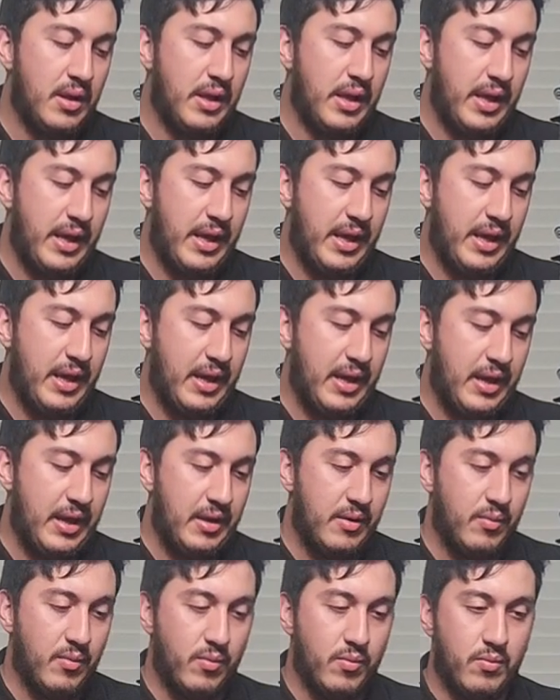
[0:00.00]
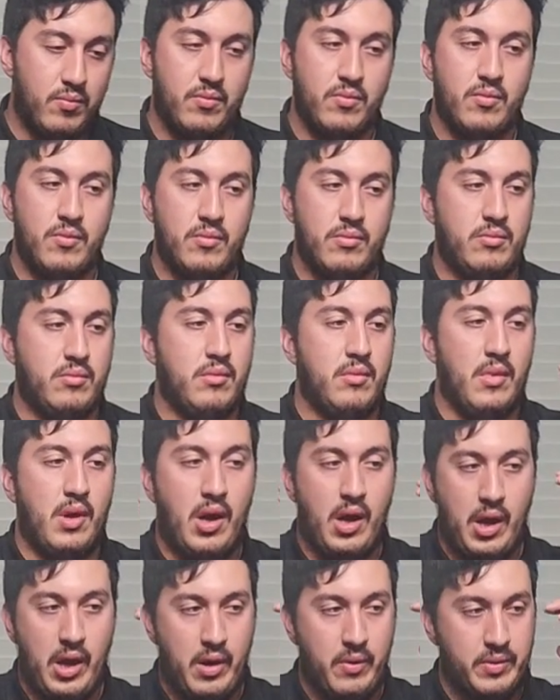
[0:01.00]
And
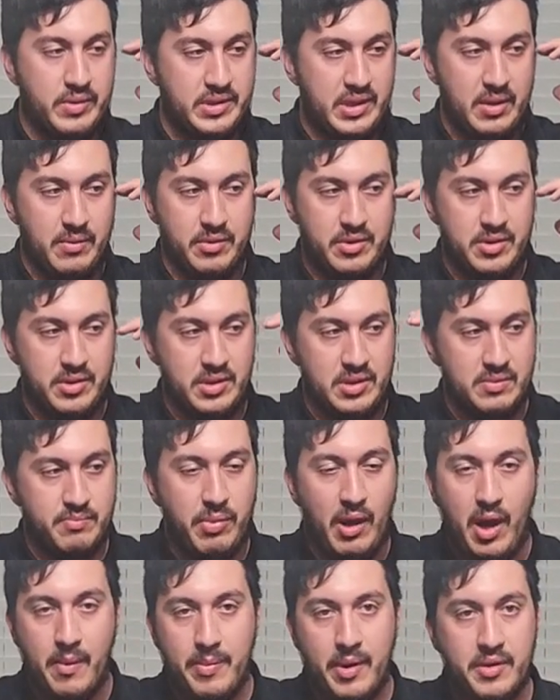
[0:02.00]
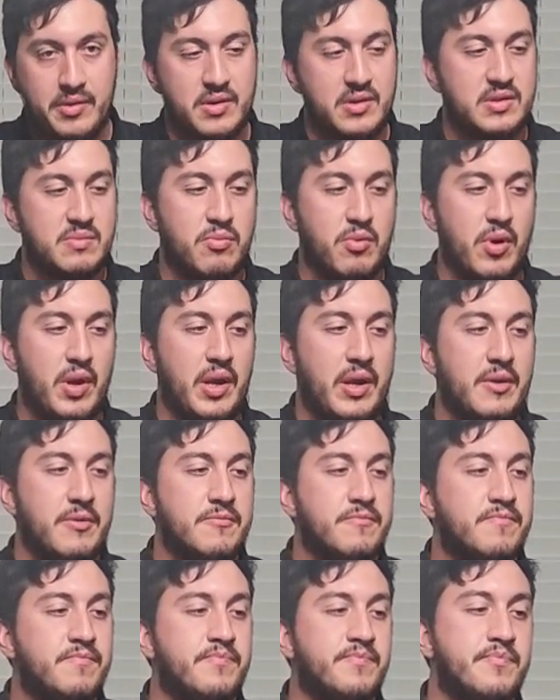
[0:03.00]
I was able to just pop out the spring,
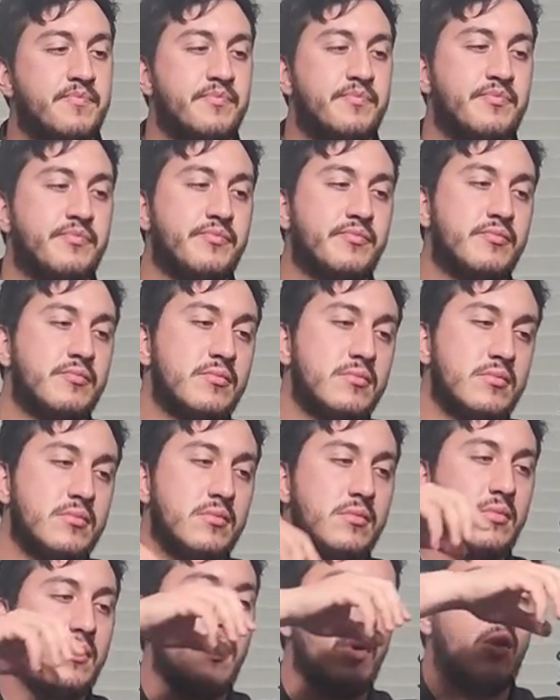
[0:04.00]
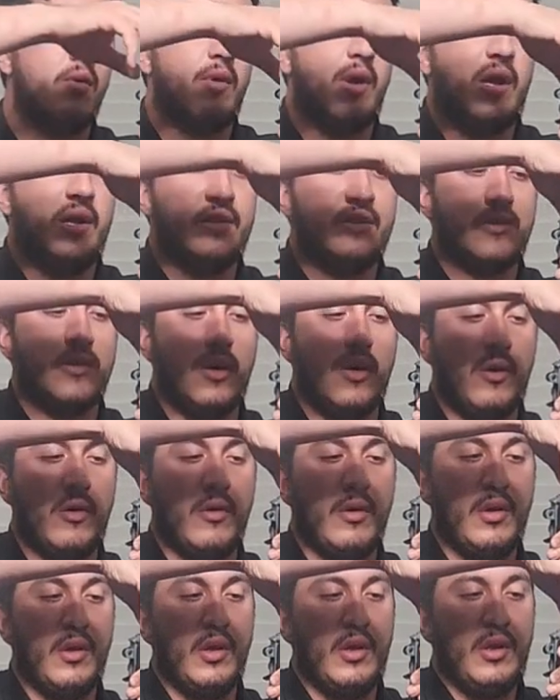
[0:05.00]
right? So
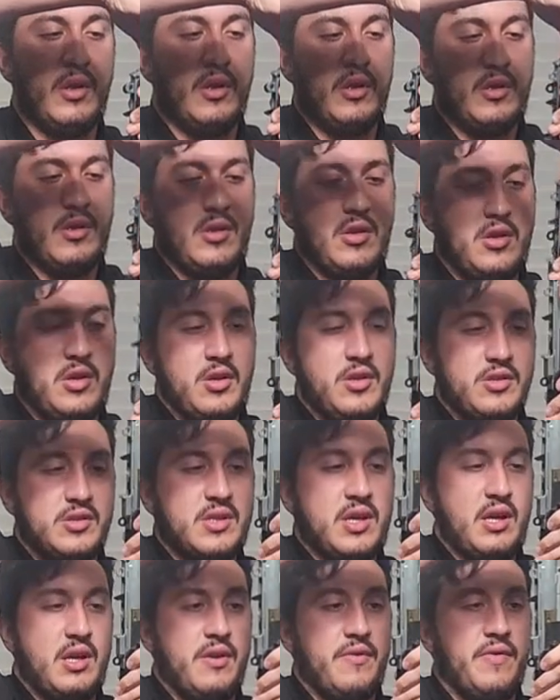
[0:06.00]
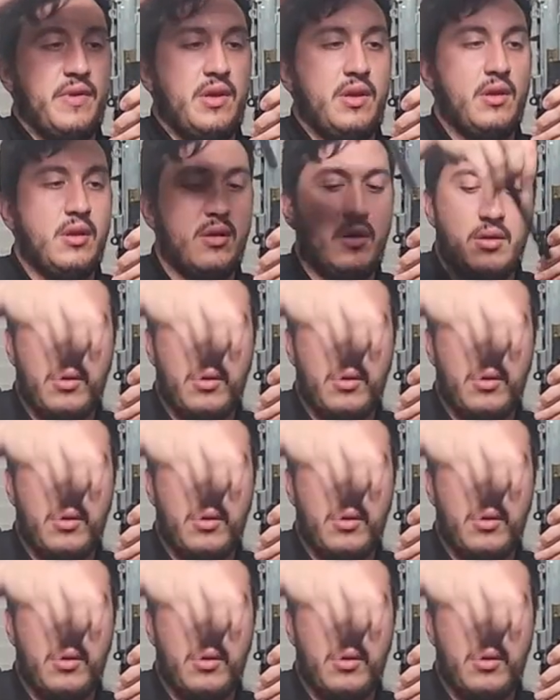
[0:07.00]
here's kind of the